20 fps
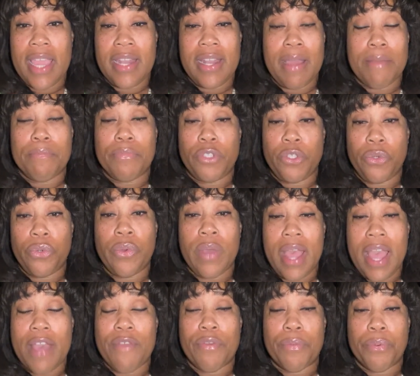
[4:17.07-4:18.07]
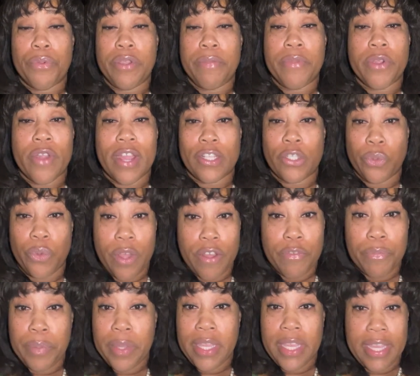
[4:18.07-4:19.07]
and I have a premiere at
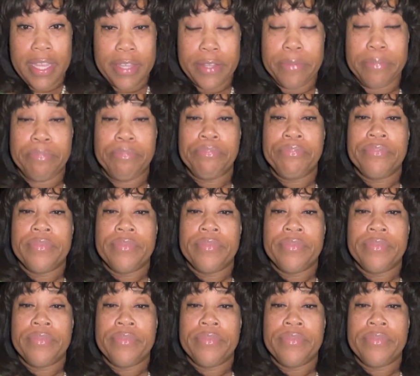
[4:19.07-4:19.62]
12 p.m.